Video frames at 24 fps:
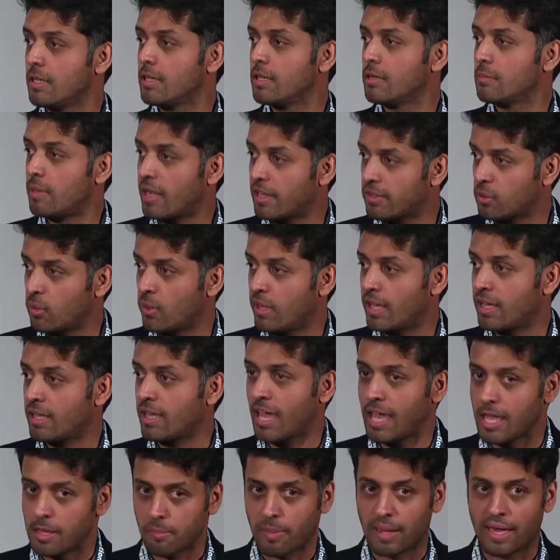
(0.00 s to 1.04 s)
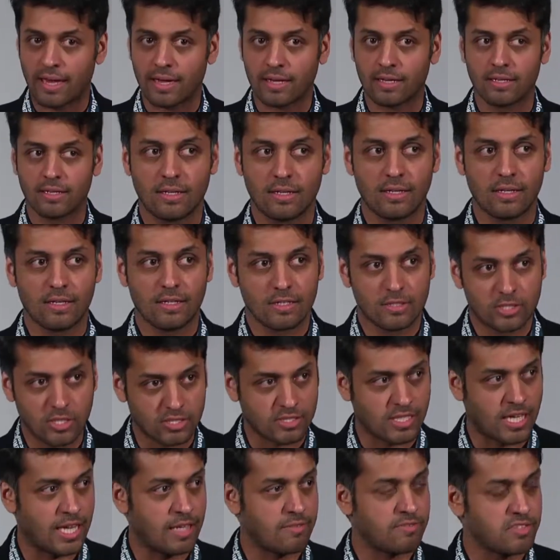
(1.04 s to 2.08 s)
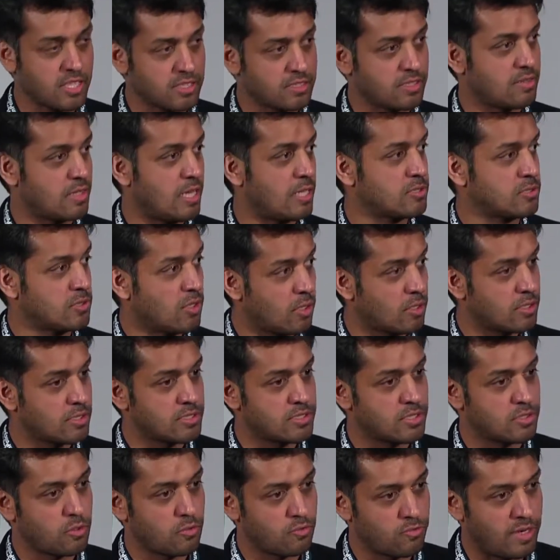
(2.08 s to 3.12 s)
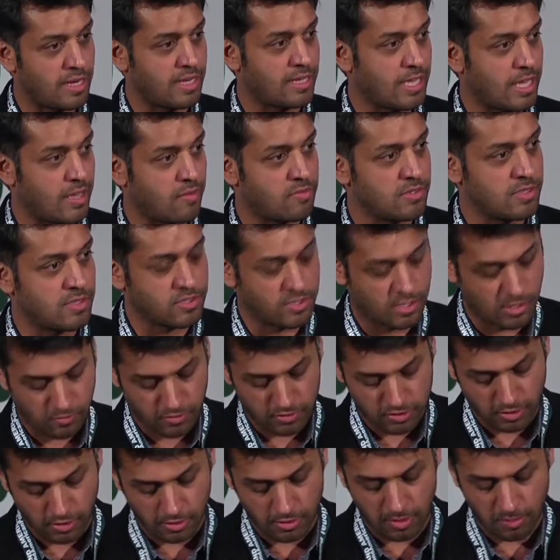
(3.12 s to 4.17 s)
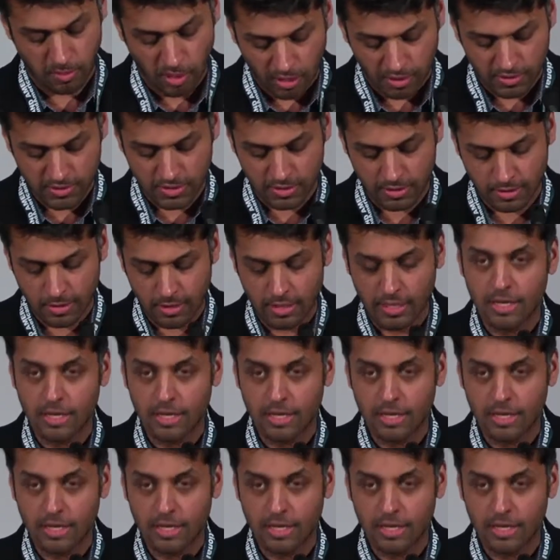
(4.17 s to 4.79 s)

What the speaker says: By the way, AIPAC just gave $60,000 to Frank Gaffney's Center for Security Policy.